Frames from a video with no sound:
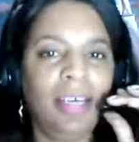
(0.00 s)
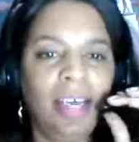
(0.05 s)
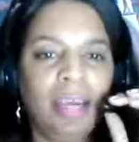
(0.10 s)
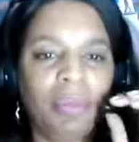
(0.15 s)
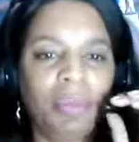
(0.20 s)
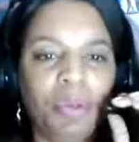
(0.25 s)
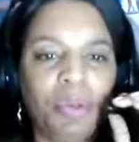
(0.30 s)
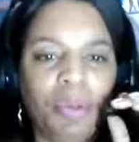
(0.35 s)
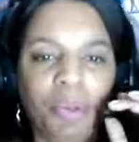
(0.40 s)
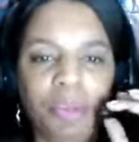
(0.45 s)

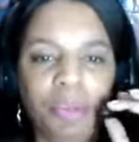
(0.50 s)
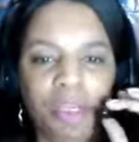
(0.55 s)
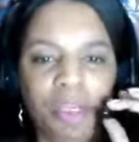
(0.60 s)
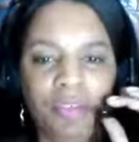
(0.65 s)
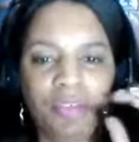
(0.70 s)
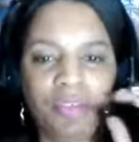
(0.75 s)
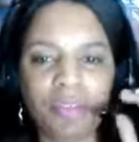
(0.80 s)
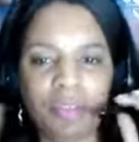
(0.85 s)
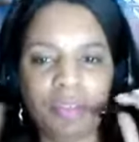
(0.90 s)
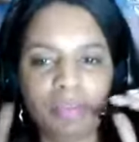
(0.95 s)
I'm going to wait
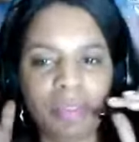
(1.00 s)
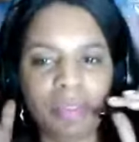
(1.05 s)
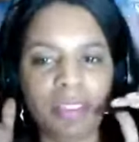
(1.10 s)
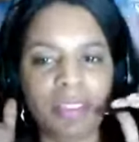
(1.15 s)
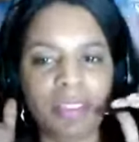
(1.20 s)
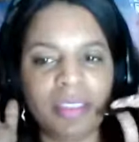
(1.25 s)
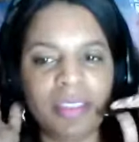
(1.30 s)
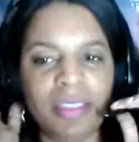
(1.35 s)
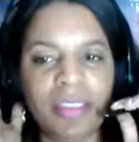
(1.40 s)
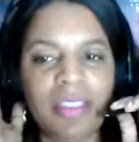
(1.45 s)
a few
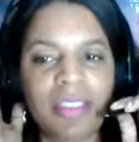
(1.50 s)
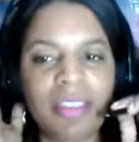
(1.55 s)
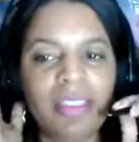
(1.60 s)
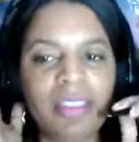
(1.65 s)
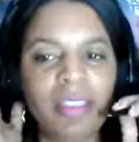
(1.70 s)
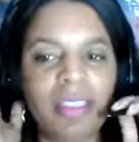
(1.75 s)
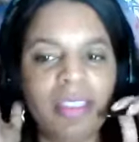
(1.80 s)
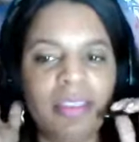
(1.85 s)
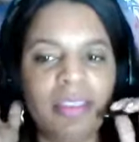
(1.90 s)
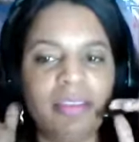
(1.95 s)
minutes to
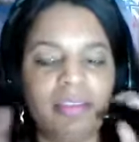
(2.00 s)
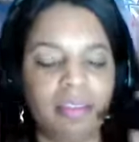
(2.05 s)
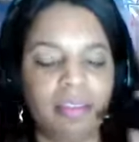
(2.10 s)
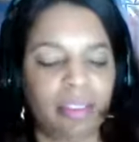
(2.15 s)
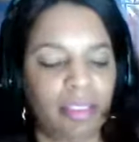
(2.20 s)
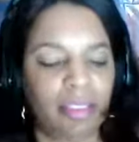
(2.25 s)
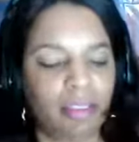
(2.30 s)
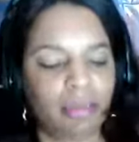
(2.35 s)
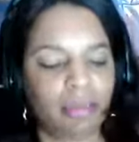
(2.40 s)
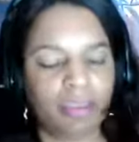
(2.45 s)
see if
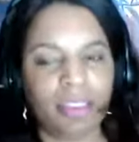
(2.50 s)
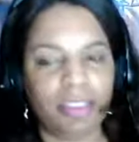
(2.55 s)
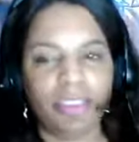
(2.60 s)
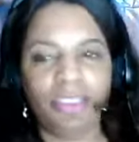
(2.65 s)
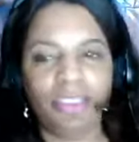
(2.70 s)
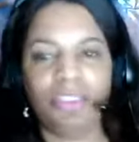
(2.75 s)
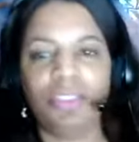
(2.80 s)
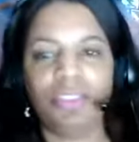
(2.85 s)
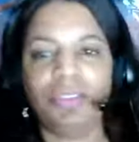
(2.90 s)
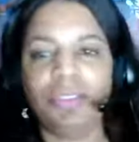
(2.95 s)

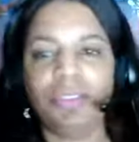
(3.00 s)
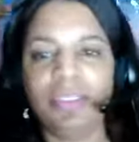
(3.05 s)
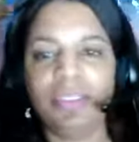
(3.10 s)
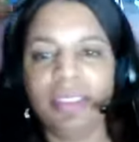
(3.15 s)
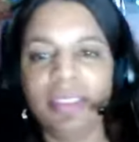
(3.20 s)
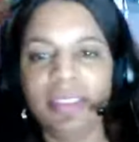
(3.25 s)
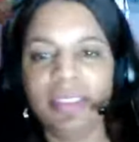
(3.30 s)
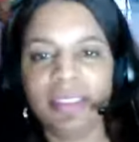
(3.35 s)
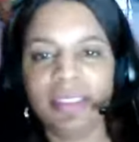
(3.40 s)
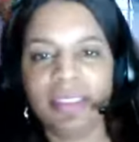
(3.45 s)
anyone
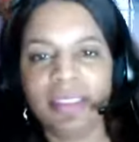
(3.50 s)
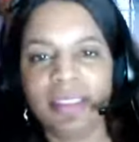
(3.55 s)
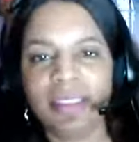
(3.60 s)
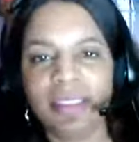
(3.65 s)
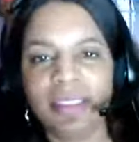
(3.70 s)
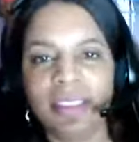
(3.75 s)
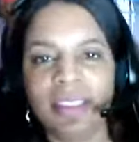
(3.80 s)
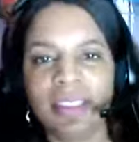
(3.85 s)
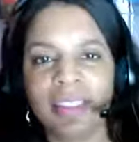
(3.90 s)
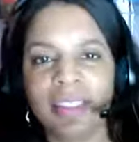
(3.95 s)
joins.
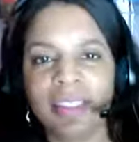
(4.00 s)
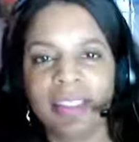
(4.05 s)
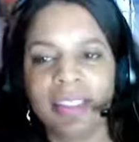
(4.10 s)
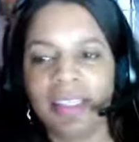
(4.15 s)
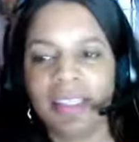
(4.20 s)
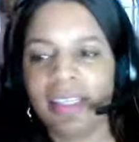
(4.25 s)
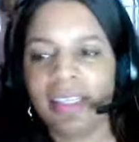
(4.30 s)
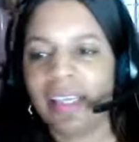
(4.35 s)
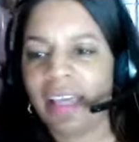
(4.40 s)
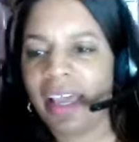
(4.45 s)

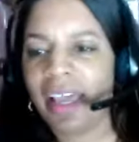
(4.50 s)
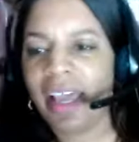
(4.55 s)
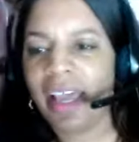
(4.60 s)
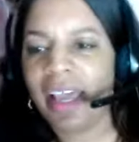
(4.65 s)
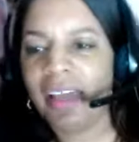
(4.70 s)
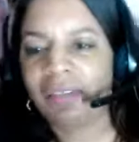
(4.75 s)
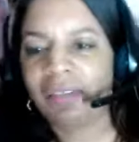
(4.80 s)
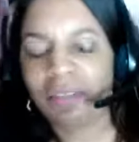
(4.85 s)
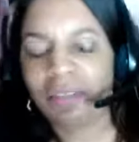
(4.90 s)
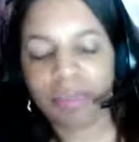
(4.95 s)

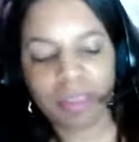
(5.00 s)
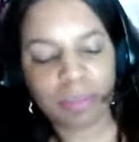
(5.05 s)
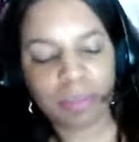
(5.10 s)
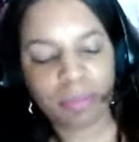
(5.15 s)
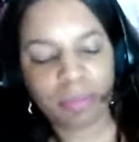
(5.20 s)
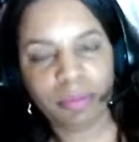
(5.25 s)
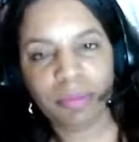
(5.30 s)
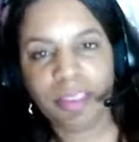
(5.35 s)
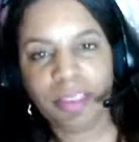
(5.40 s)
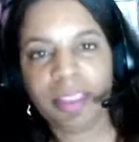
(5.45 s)
After a
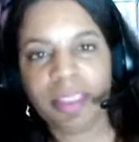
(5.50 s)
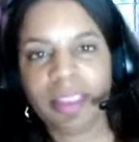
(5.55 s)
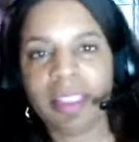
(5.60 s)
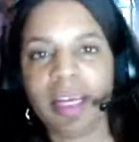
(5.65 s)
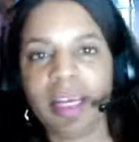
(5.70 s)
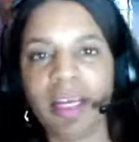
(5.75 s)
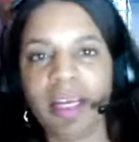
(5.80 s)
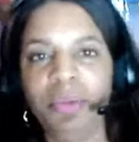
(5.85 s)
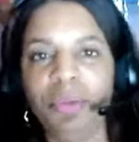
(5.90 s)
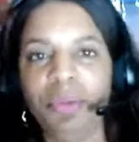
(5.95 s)
couple of minutes,
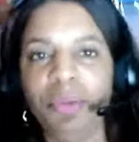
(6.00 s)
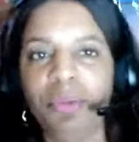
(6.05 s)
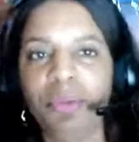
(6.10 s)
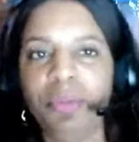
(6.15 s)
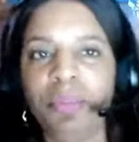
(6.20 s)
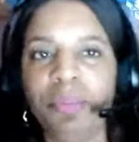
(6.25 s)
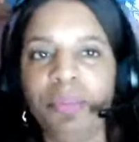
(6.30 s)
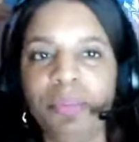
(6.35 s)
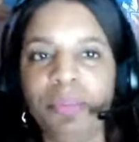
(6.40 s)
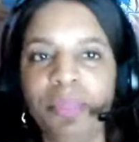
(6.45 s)
I will
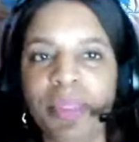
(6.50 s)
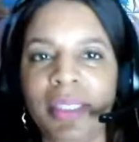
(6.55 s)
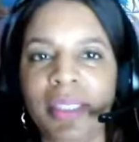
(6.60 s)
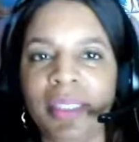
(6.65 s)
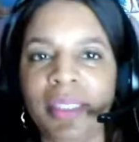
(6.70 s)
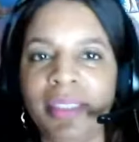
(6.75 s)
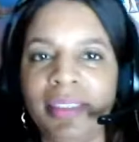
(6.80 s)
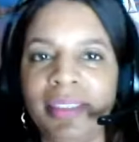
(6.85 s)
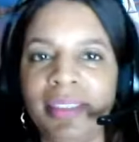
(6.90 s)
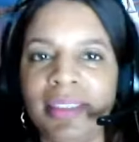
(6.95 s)

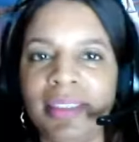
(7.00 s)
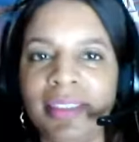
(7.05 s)
begin.